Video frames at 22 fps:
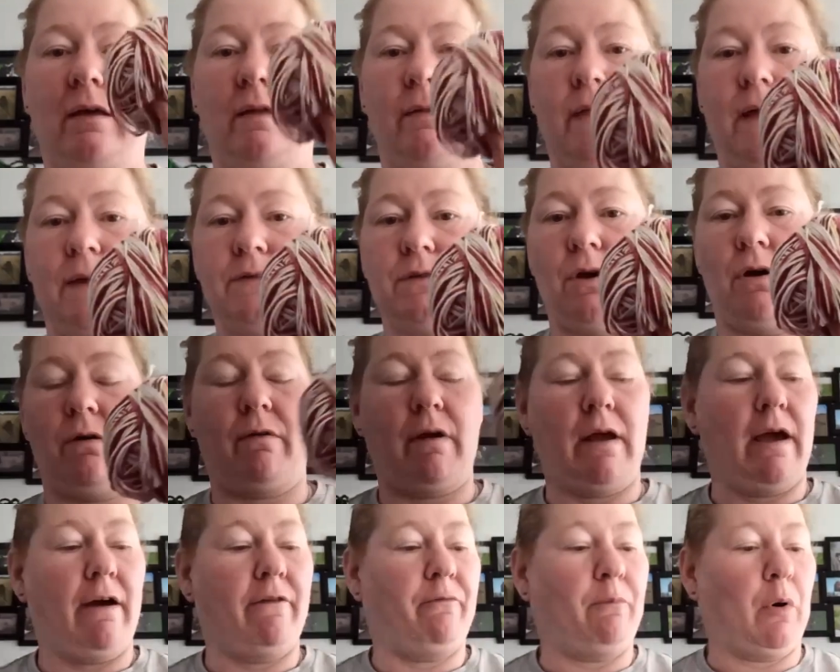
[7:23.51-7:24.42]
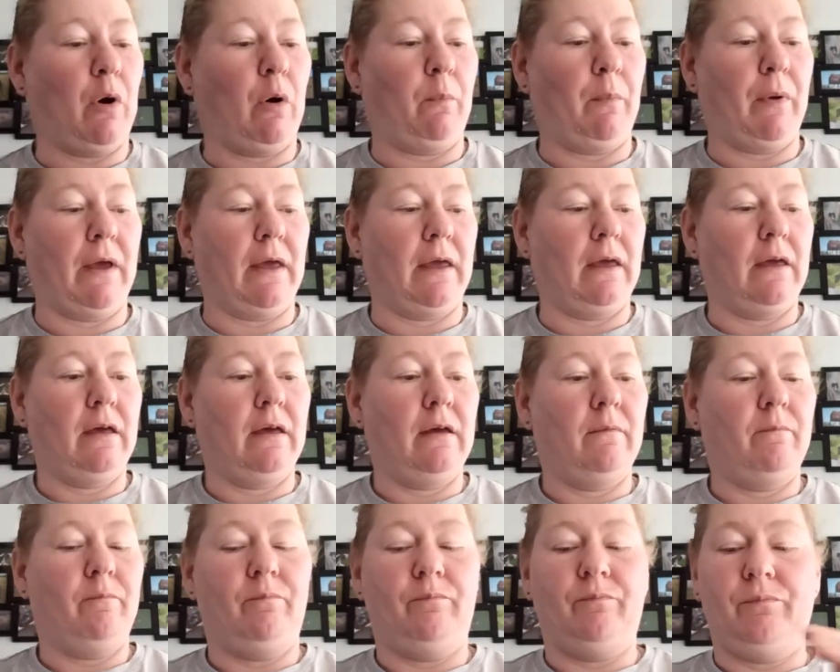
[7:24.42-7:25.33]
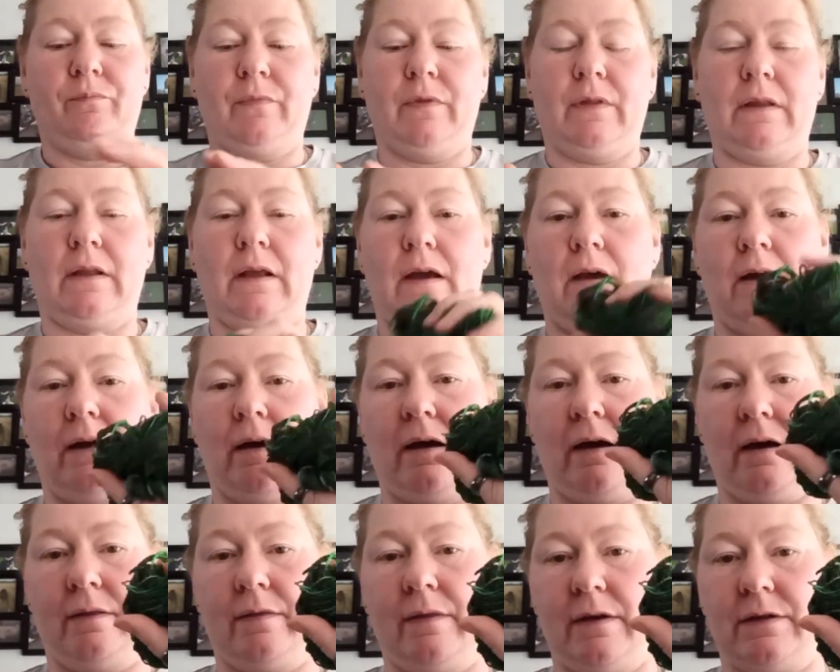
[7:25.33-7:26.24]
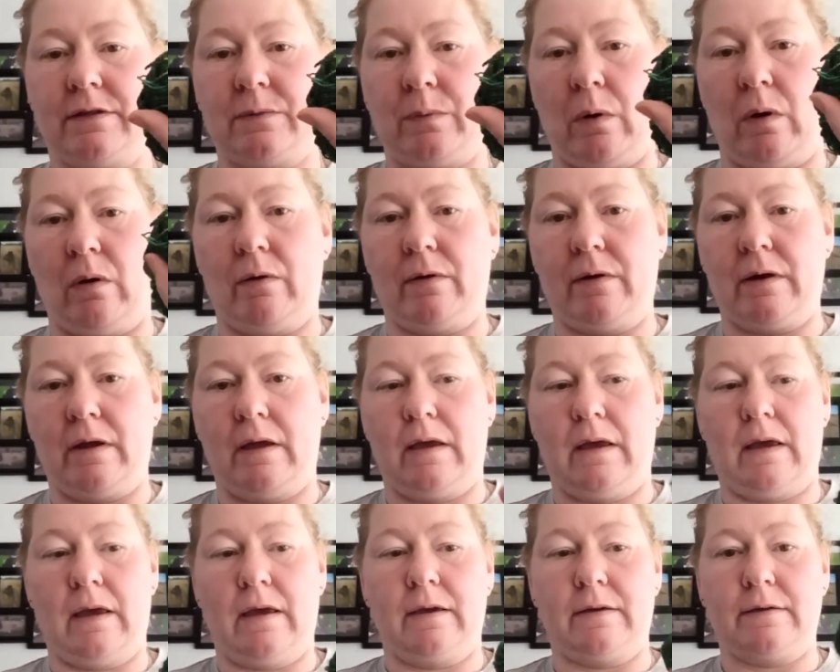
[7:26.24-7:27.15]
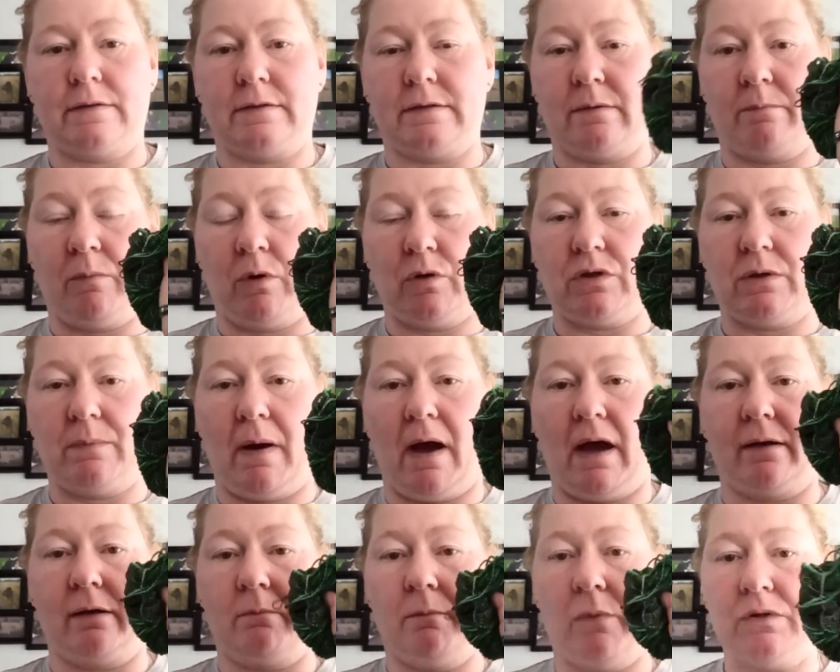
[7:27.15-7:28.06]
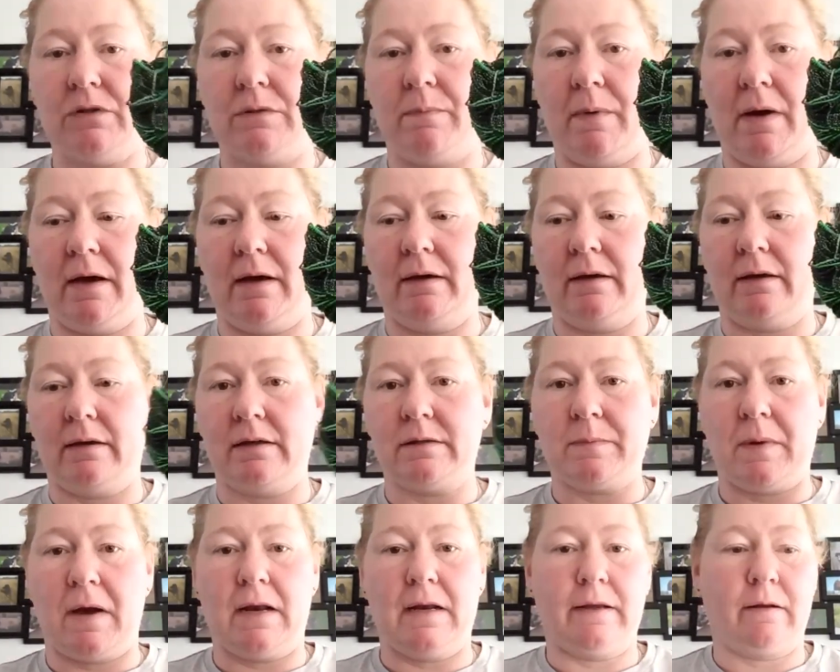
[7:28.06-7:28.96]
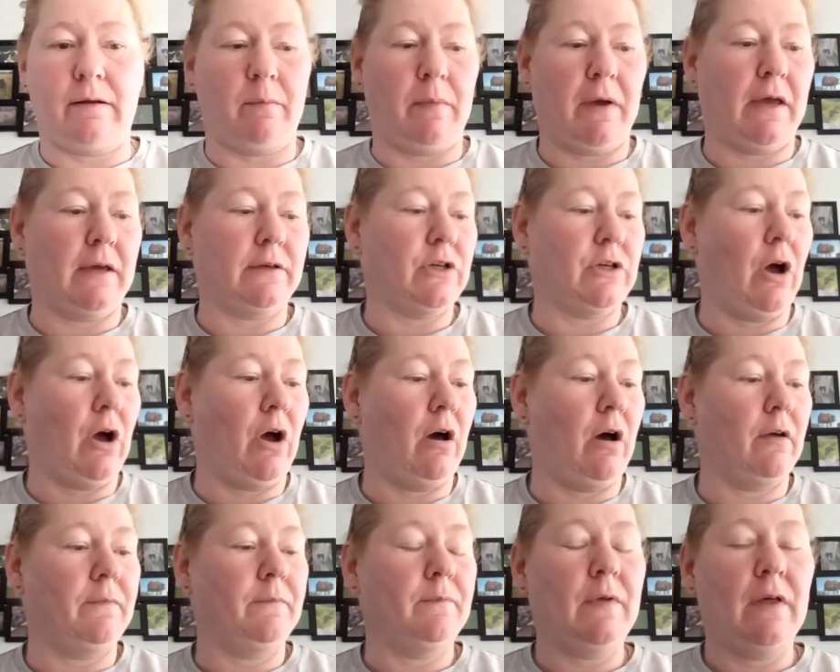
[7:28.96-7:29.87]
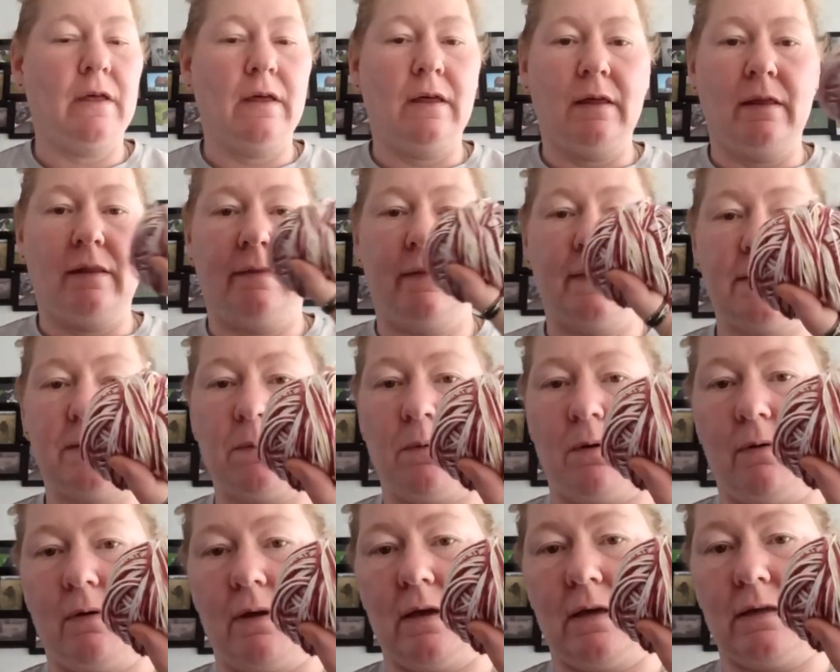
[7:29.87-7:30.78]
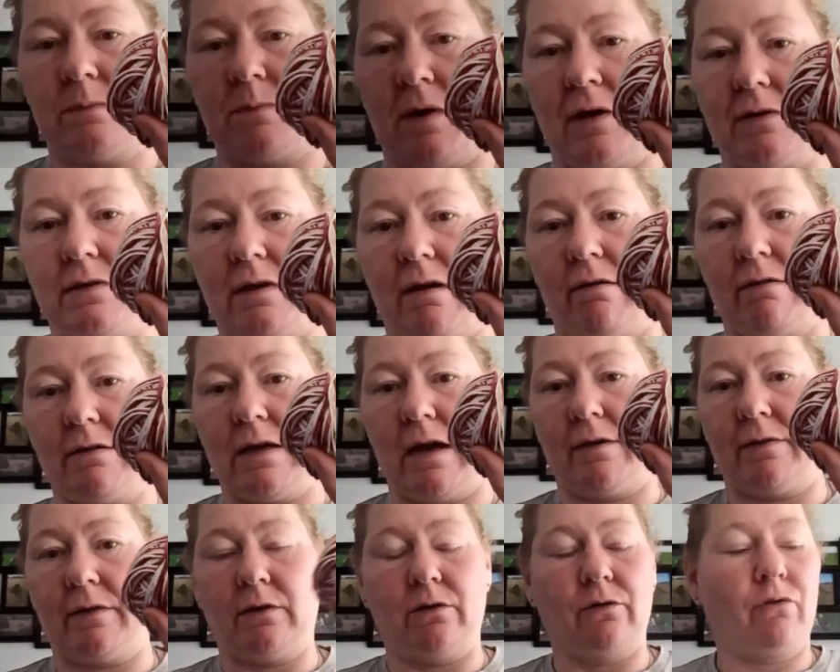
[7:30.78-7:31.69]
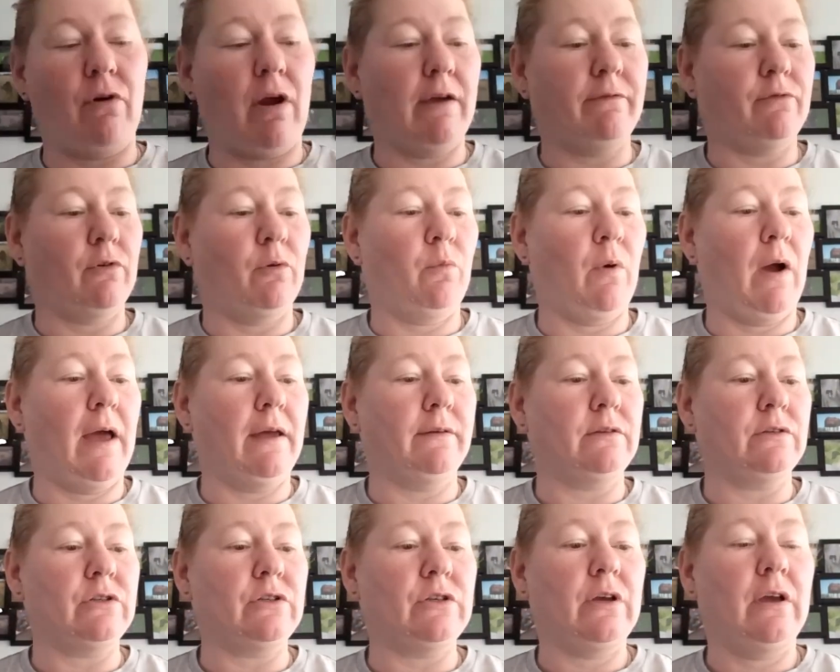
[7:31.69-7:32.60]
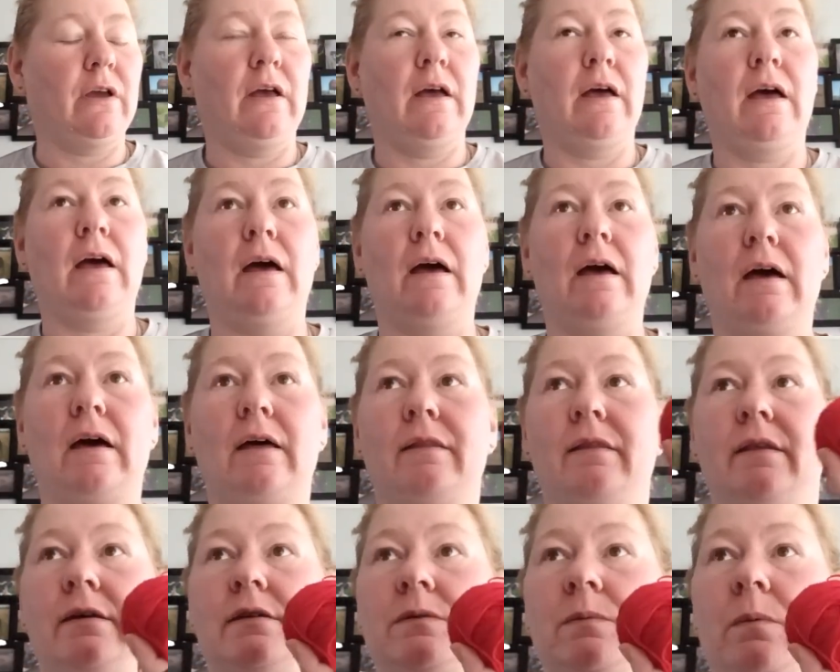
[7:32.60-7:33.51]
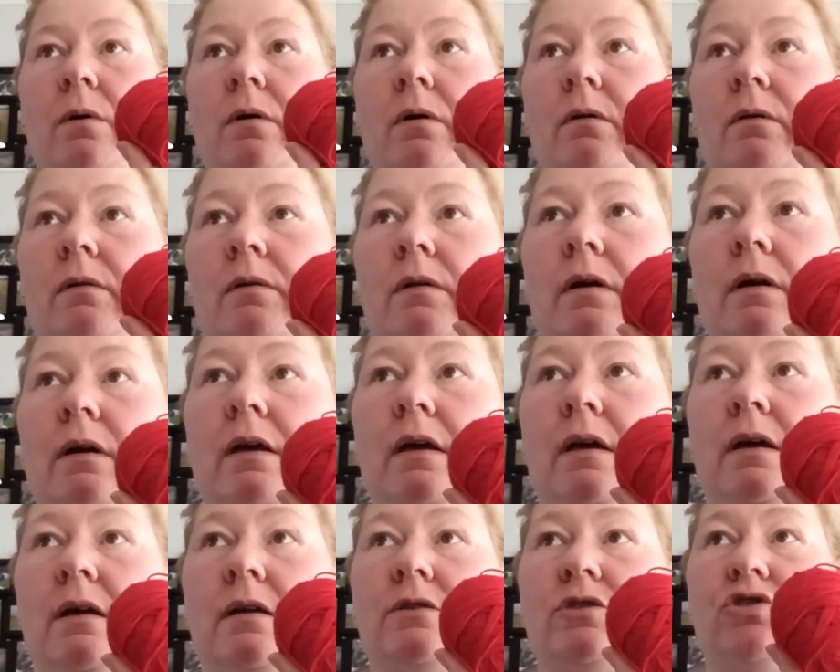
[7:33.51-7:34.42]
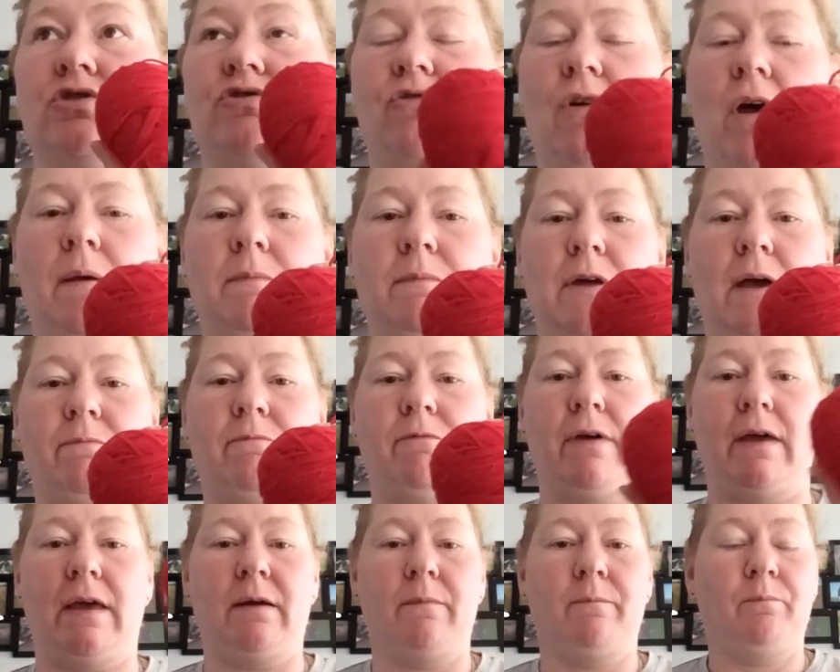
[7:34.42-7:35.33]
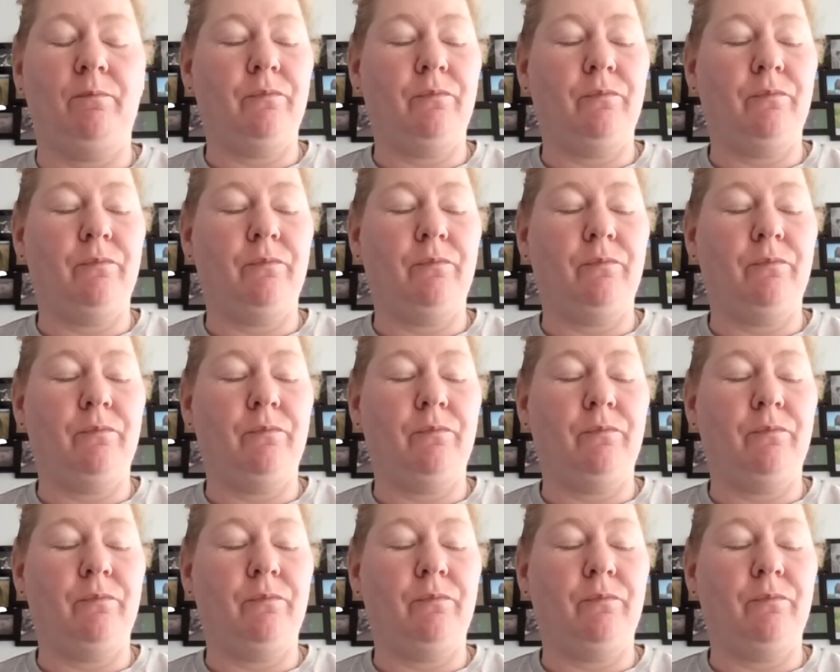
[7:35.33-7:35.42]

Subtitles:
That's REF Poppy. And this one is Mossy Bank. Mossy Bank is by Little Bears Yarn. This one is by Terry Dow, the Ungrateful Wench. And this one is Striped Envy.